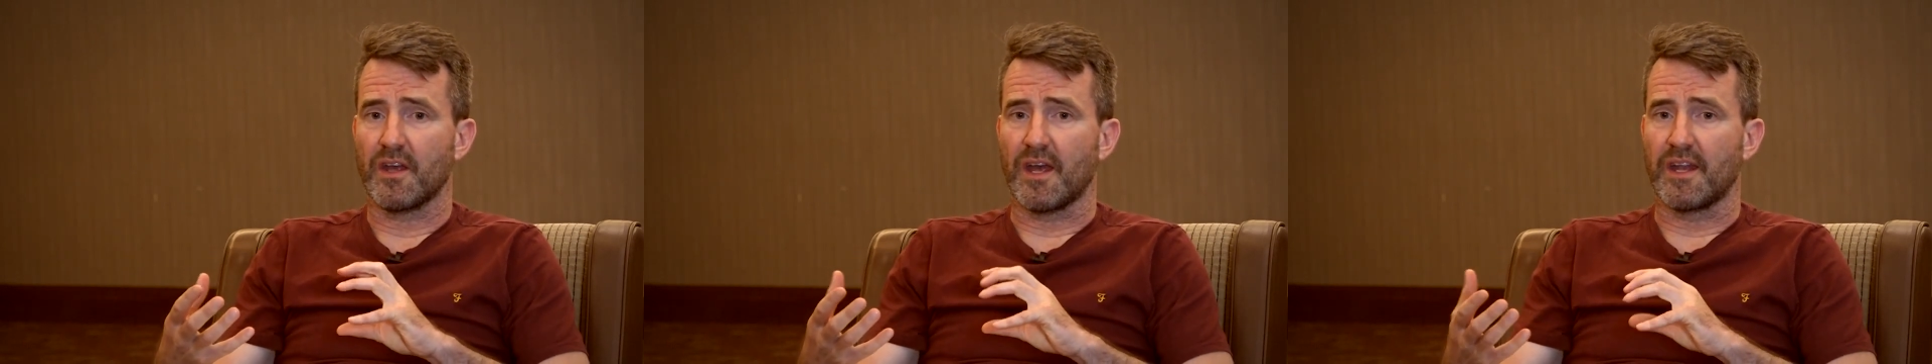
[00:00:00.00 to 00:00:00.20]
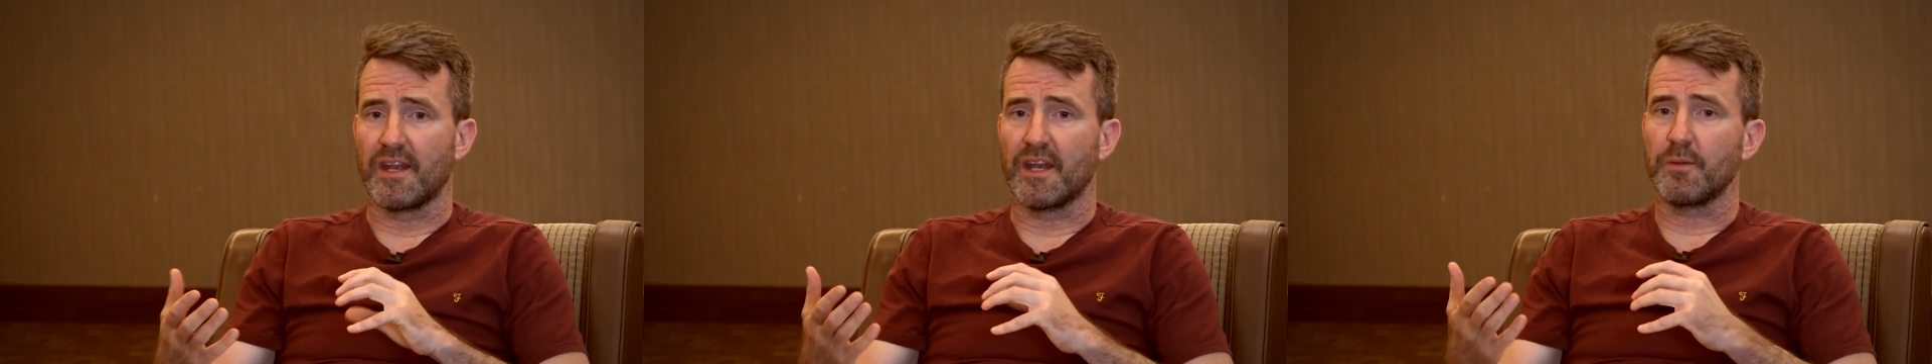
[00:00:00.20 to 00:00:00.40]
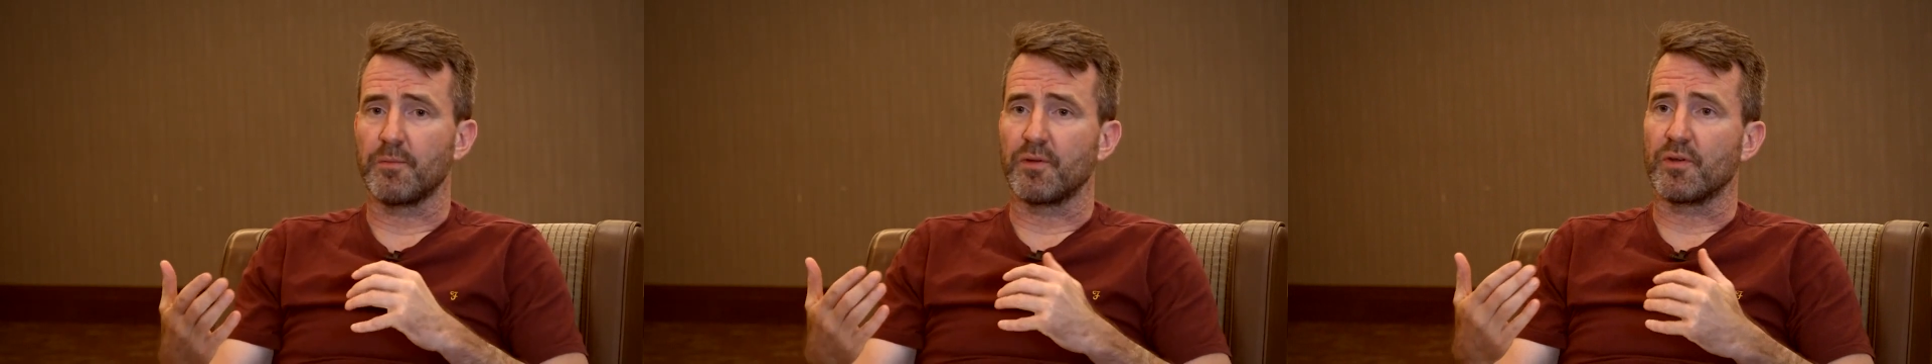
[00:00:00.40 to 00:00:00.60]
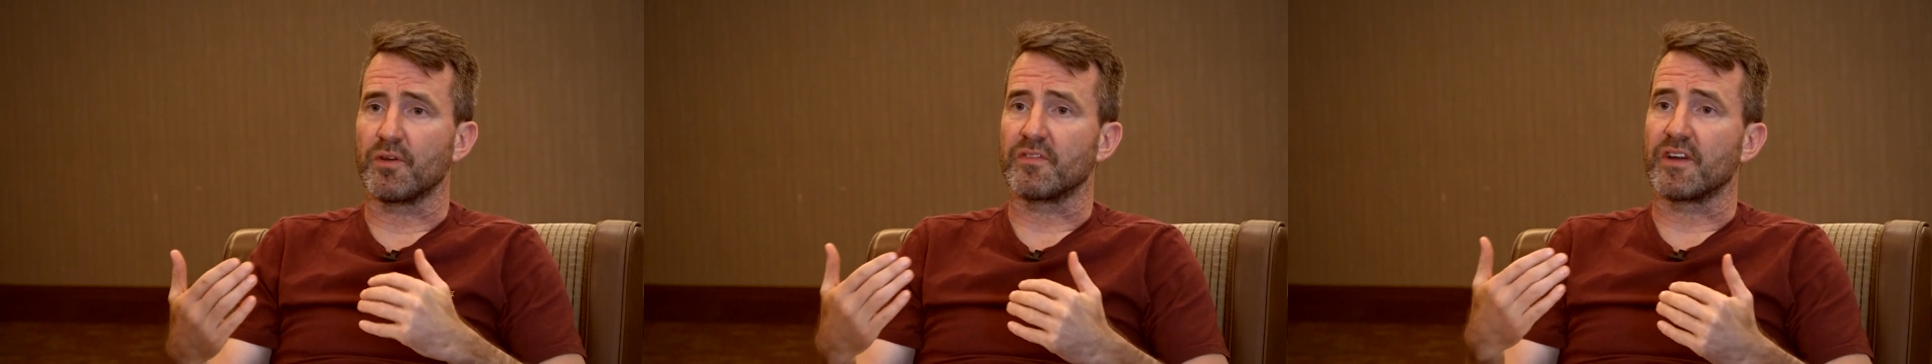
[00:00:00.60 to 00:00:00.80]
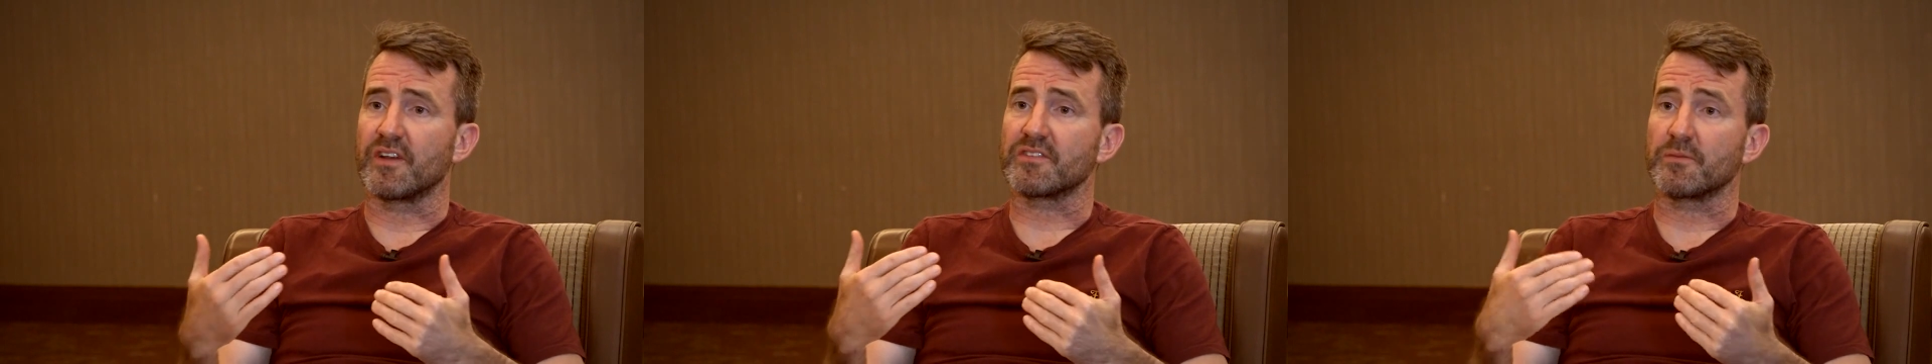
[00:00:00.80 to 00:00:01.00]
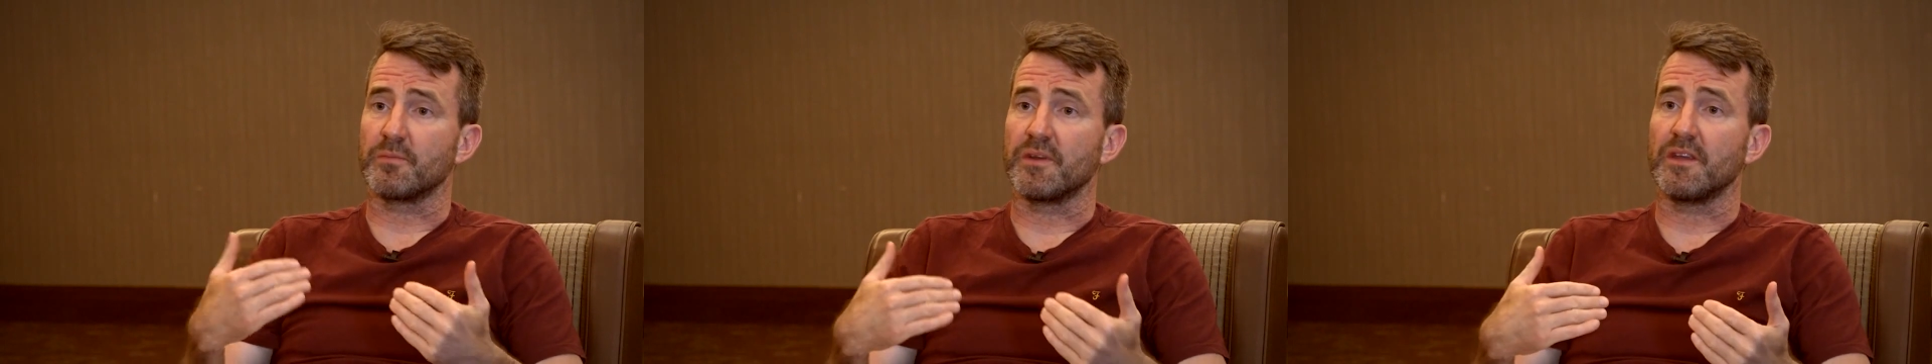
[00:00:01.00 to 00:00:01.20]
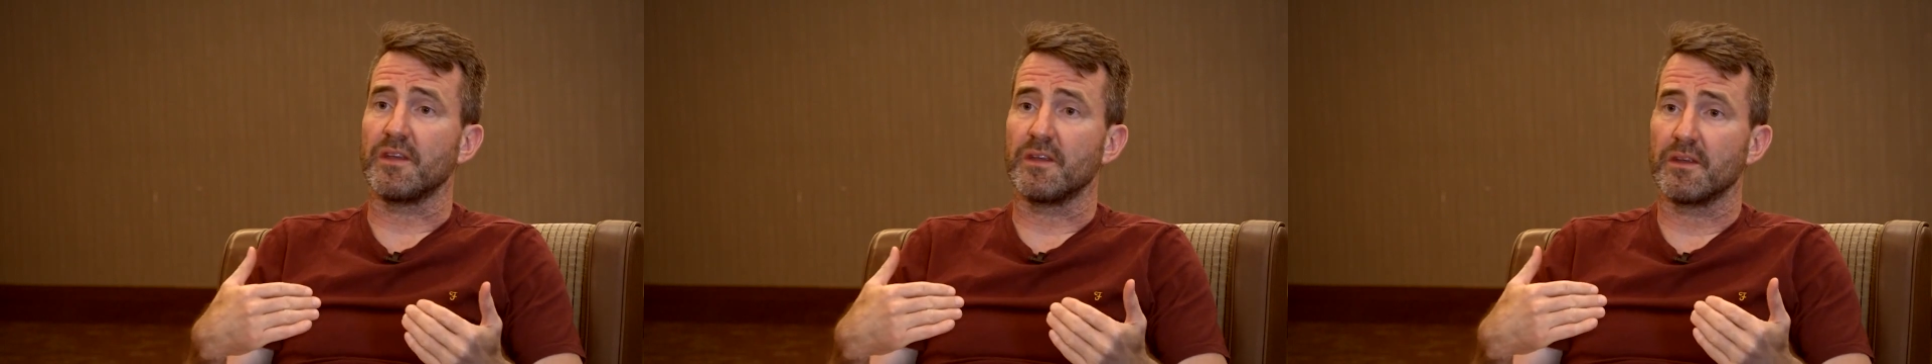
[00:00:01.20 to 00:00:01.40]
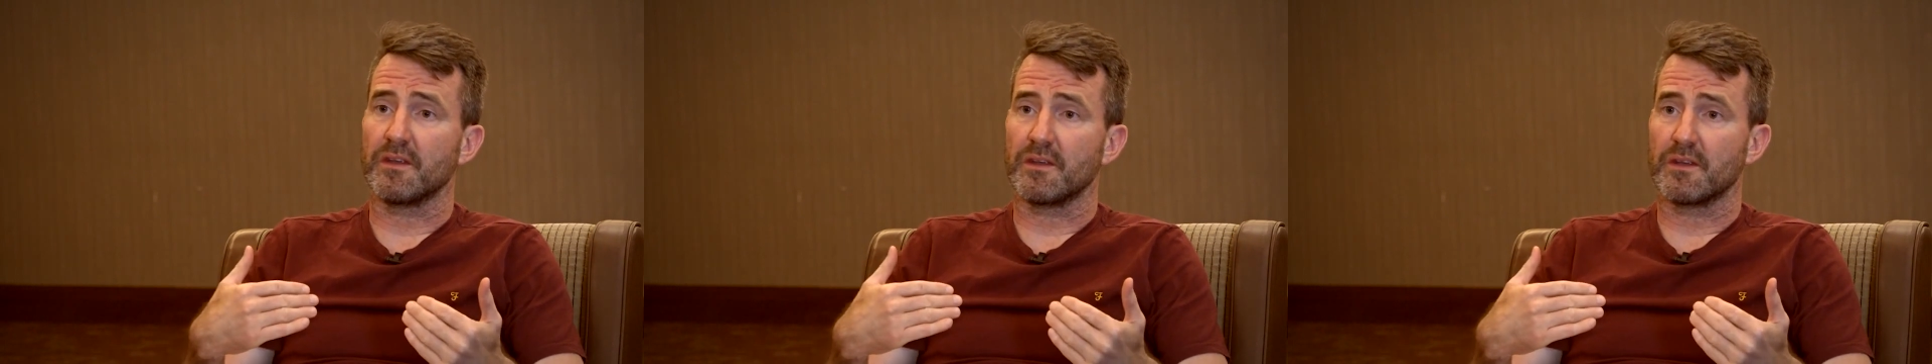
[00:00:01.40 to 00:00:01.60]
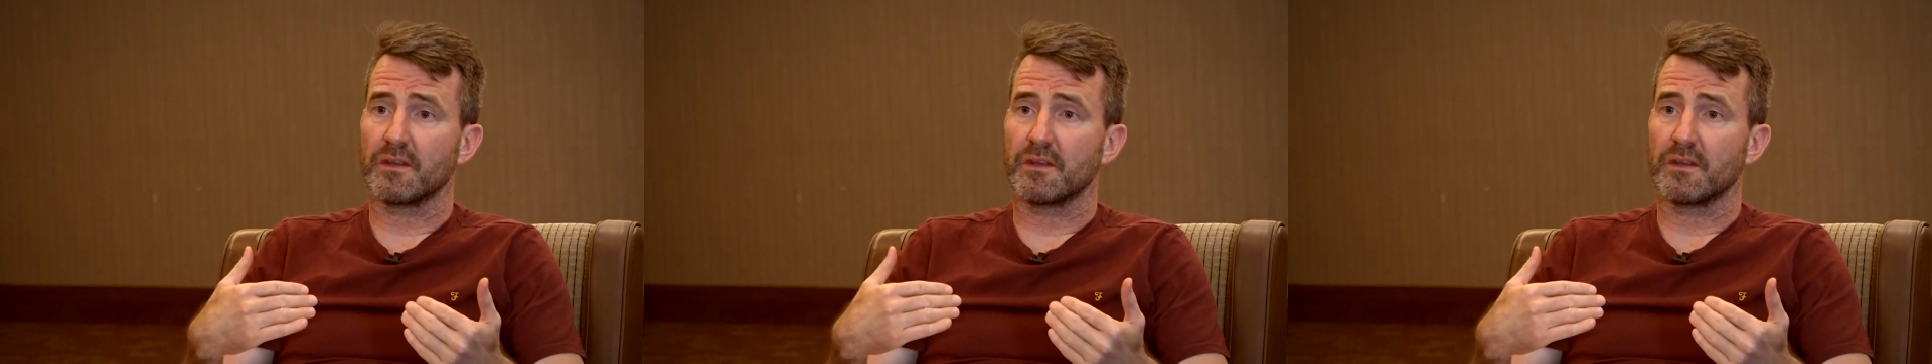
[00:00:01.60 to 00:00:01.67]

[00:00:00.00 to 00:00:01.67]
And anybody who ever asks me